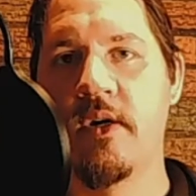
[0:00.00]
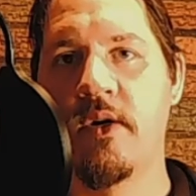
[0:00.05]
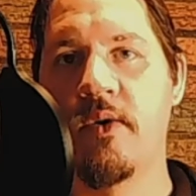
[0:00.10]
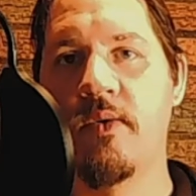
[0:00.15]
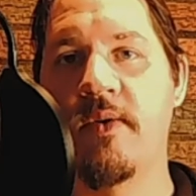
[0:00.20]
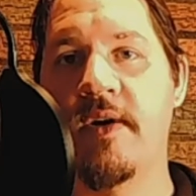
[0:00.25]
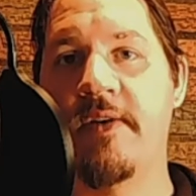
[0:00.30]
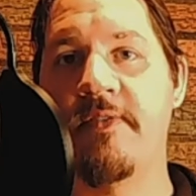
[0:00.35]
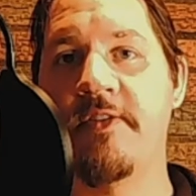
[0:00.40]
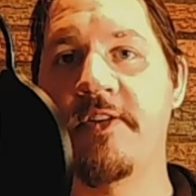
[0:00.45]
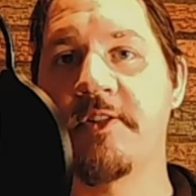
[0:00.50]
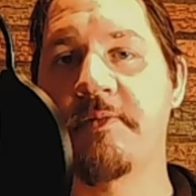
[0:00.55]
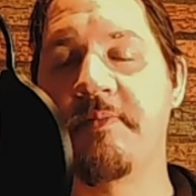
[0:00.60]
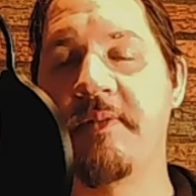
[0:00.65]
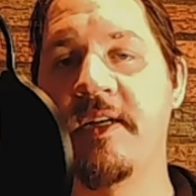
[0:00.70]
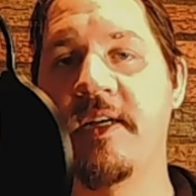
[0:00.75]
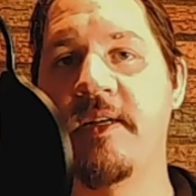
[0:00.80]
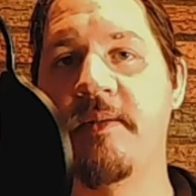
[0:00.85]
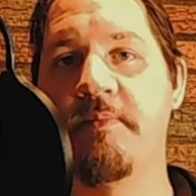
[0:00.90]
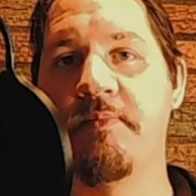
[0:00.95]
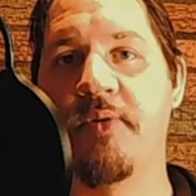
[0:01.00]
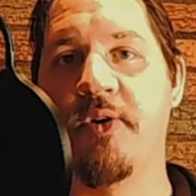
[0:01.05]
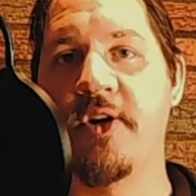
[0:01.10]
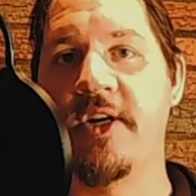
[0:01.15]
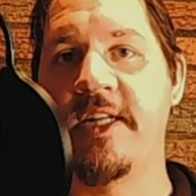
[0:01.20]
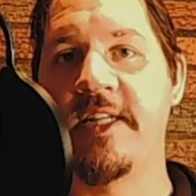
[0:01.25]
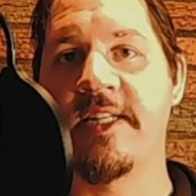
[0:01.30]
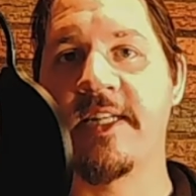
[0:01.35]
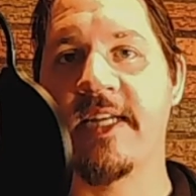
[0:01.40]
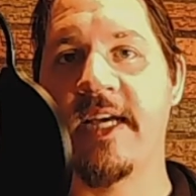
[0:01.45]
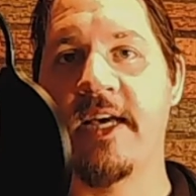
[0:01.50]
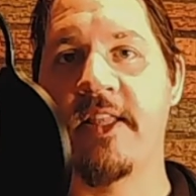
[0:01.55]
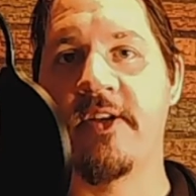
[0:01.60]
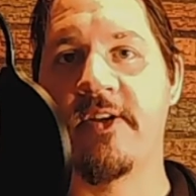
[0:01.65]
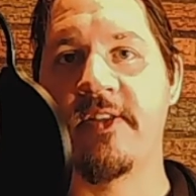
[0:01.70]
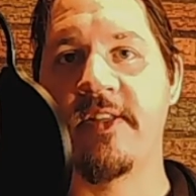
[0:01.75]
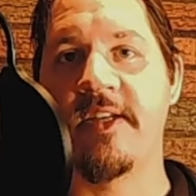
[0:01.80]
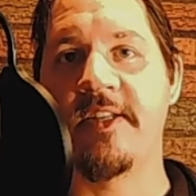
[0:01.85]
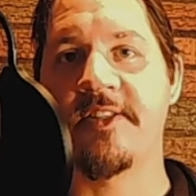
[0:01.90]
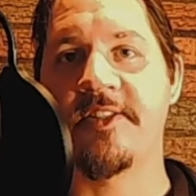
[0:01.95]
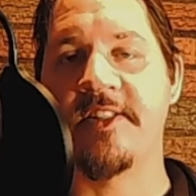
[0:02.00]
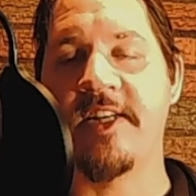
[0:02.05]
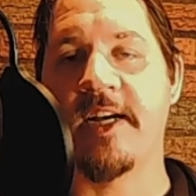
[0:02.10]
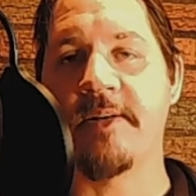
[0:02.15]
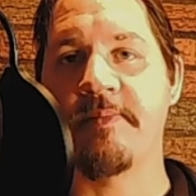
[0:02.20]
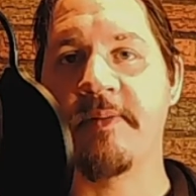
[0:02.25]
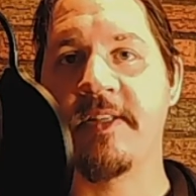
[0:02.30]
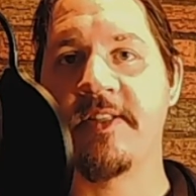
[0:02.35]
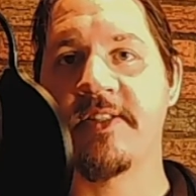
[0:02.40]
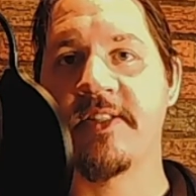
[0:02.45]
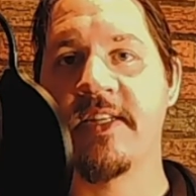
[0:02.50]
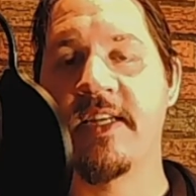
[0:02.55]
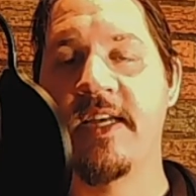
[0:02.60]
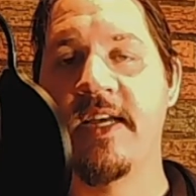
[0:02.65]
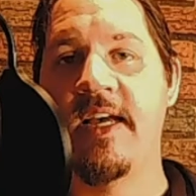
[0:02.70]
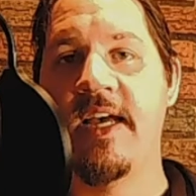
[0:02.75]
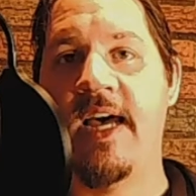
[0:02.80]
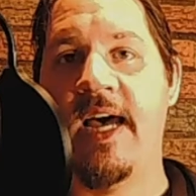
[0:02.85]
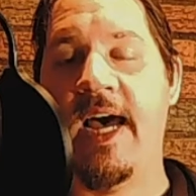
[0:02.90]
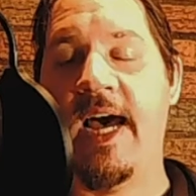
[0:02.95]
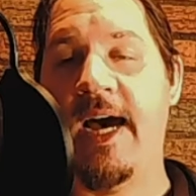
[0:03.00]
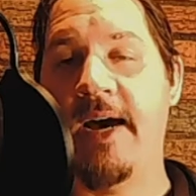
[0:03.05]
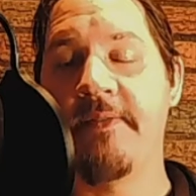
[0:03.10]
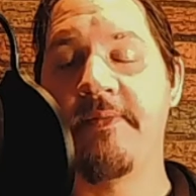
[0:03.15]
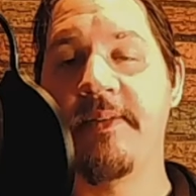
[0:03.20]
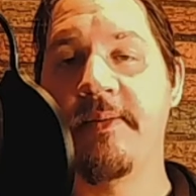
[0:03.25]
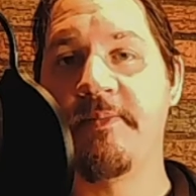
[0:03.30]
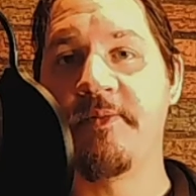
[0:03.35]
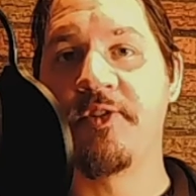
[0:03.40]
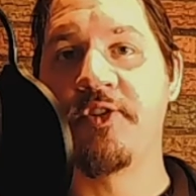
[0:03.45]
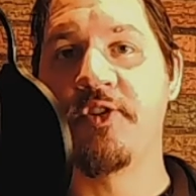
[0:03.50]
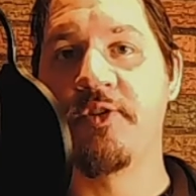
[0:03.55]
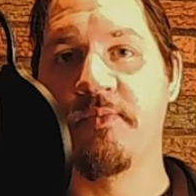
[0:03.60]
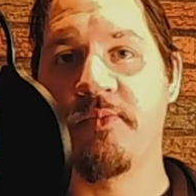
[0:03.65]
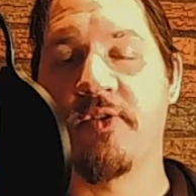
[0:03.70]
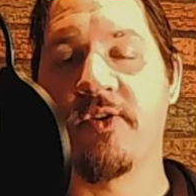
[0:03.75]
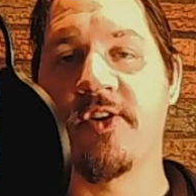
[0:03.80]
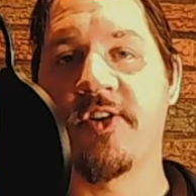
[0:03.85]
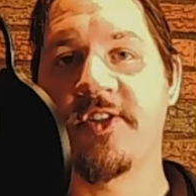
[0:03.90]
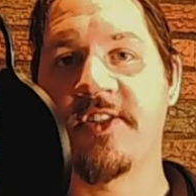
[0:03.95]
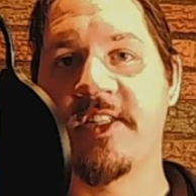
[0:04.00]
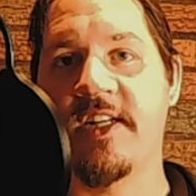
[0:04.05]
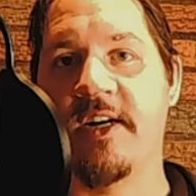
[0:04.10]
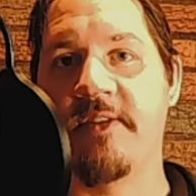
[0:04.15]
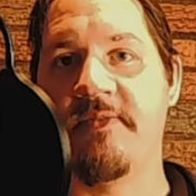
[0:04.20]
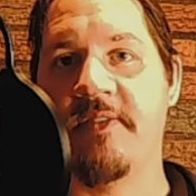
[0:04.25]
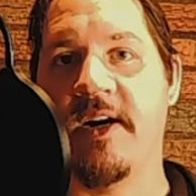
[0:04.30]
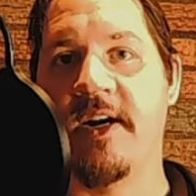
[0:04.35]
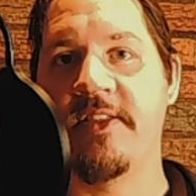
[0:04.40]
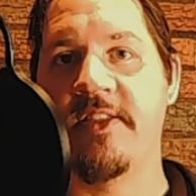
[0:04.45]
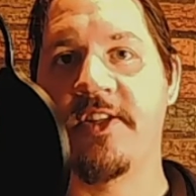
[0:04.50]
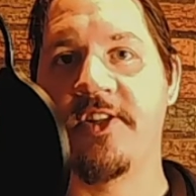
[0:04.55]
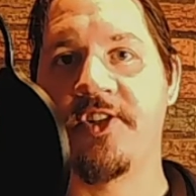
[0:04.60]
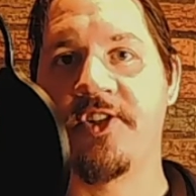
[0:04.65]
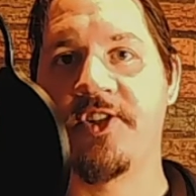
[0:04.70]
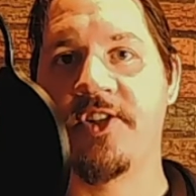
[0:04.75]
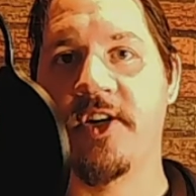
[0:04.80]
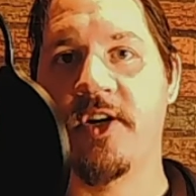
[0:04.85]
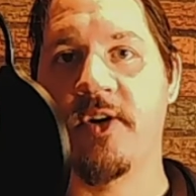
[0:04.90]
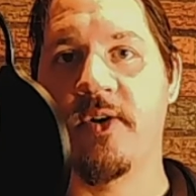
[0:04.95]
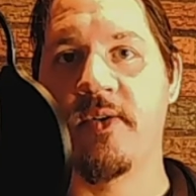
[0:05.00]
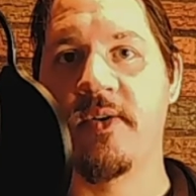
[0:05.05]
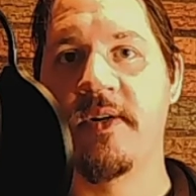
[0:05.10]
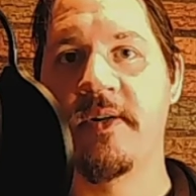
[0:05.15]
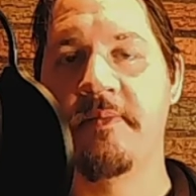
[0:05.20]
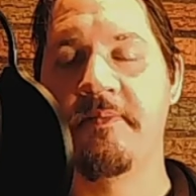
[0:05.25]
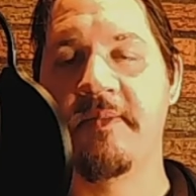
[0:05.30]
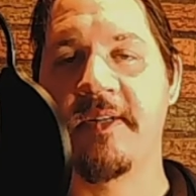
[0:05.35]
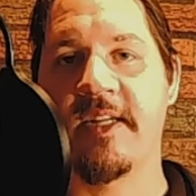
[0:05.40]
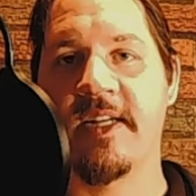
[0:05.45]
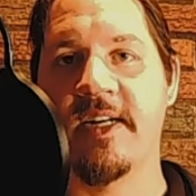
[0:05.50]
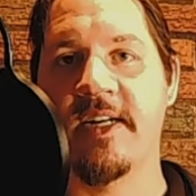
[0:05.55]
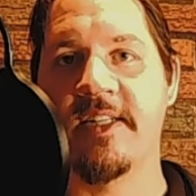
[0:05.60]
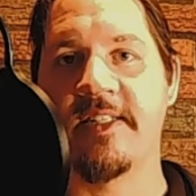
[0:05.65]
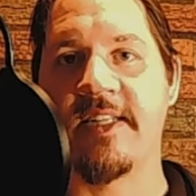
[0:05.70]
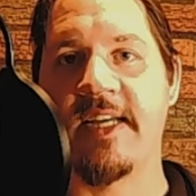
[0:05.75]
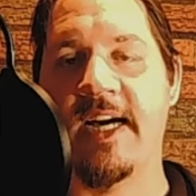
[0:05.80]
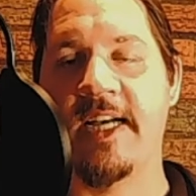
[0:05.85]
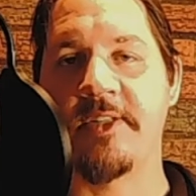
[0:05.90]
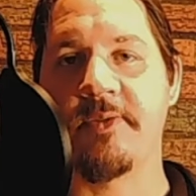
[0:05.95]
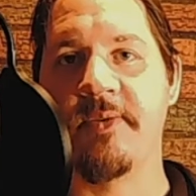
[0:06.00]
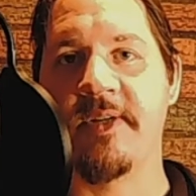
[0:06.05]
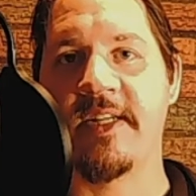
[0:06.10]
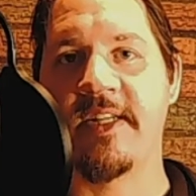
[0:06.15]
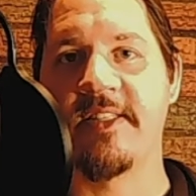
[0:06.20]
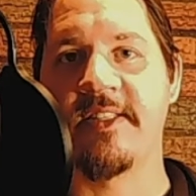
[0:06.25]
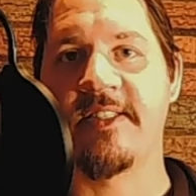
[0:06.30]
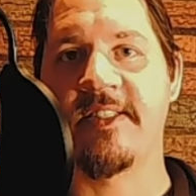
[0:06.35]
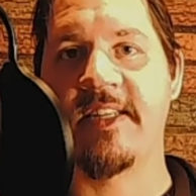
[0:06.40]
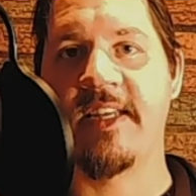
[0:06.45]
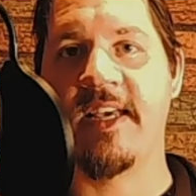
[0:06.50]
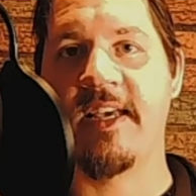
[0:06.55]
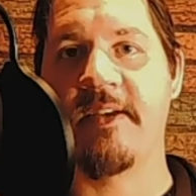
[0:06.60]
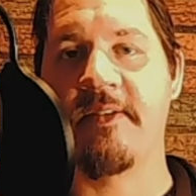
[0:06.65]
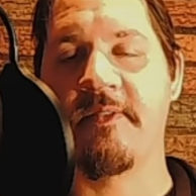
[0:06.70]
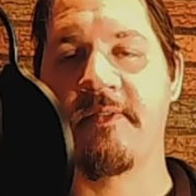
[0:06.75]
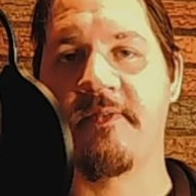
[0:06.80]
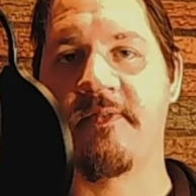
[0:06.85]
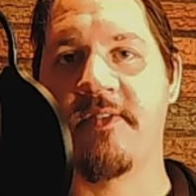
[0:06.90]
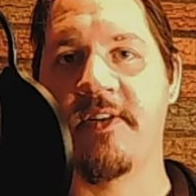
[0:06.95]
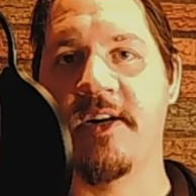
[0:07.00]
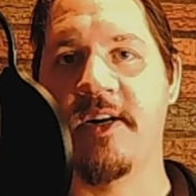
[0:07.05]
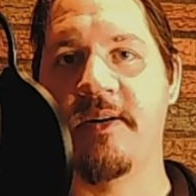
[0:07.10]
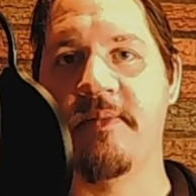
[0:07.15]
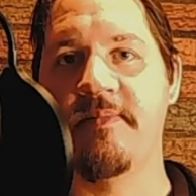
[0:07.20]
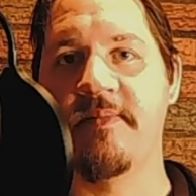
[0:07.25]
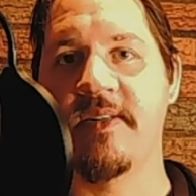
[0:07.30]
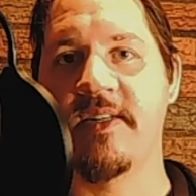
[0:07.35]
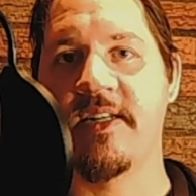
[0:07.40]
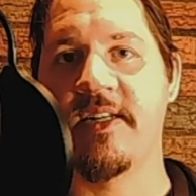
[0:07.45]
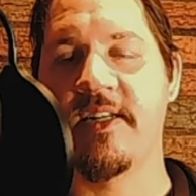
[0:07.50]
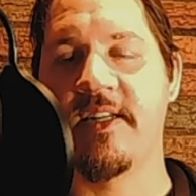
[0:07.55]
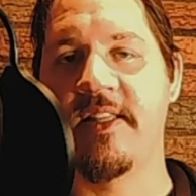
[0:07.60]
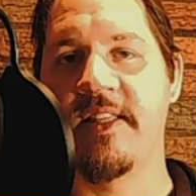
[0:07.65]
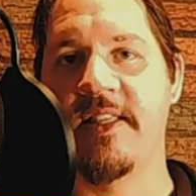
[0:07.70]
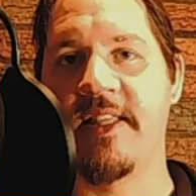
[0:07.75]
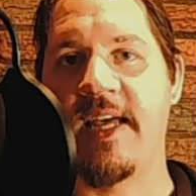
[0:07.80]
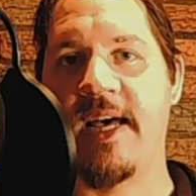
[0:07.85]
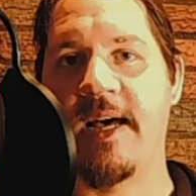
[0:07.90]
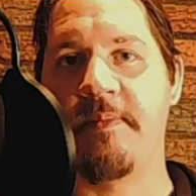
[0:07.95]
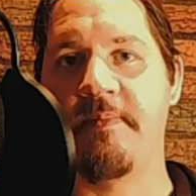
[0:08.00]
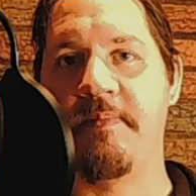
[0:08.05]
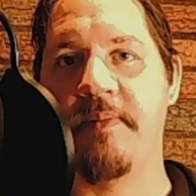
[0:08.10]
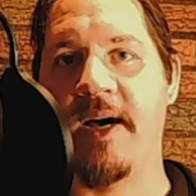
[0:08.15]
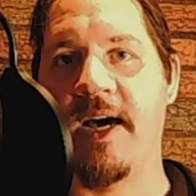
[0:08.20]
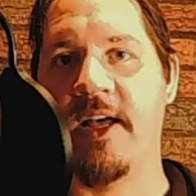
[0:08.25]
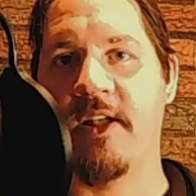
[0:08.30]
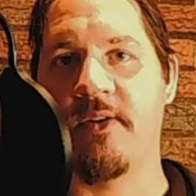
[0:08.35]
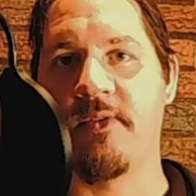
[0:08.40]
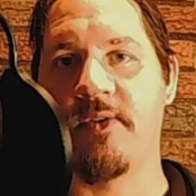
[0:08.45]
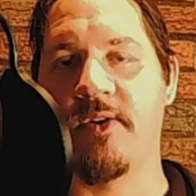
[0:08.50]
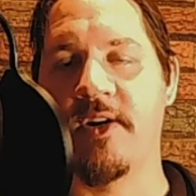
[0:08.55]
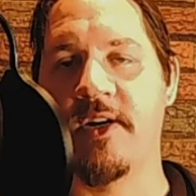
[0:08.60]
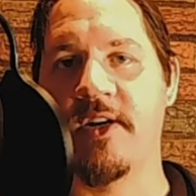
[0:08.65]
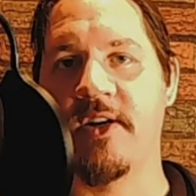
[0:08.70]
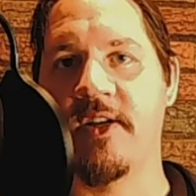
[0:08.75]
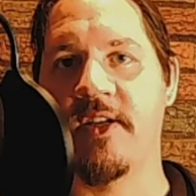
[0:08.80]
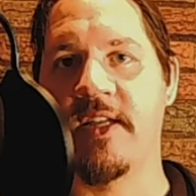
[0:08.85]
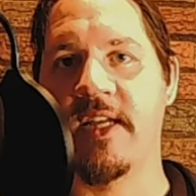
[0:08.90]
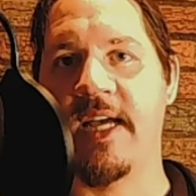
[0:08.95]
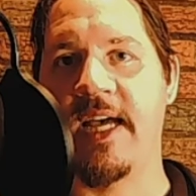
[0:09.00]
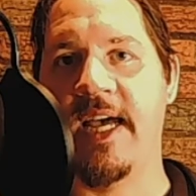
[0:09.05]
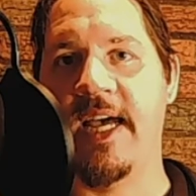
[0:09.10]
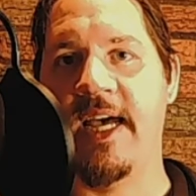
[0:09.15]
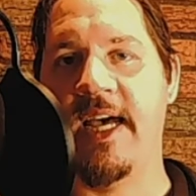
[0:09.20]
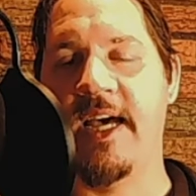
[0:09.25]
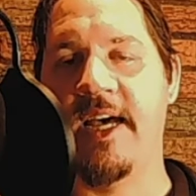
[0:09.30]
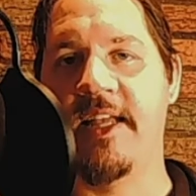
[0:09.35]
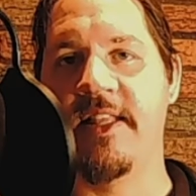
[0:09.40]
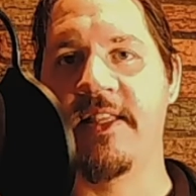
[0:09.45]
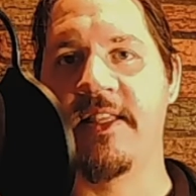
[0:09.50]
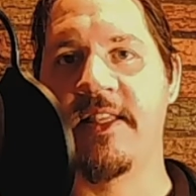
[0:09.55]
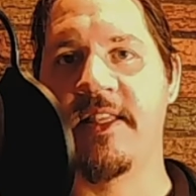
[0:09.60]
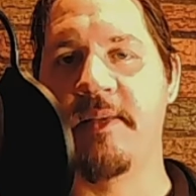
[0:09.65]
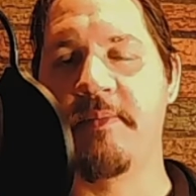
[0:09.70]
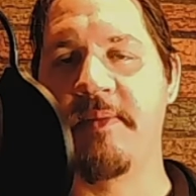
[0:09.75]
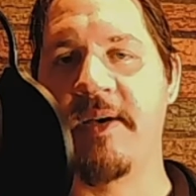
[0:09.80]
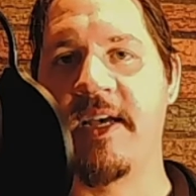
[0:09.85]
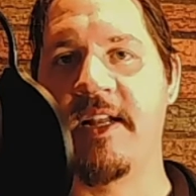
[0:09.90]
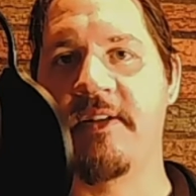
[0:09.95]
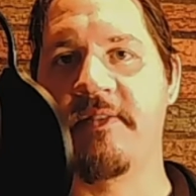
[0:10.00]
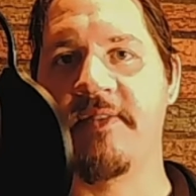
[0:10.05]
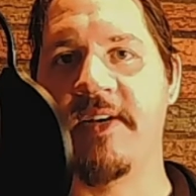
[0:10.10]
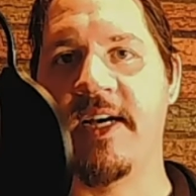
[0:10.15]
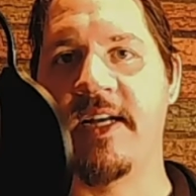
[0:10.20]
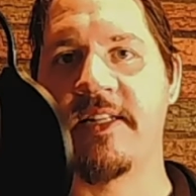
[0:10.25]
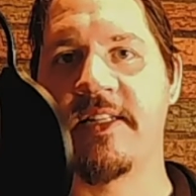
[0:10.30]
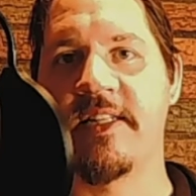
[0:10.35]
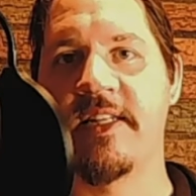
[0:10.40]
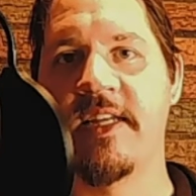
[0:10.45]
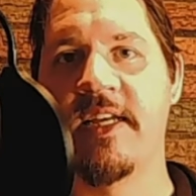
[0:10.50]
Whoever's been putting together these segments, have them do more stuff on this show, because as we can see from that Battle Royal and the main event,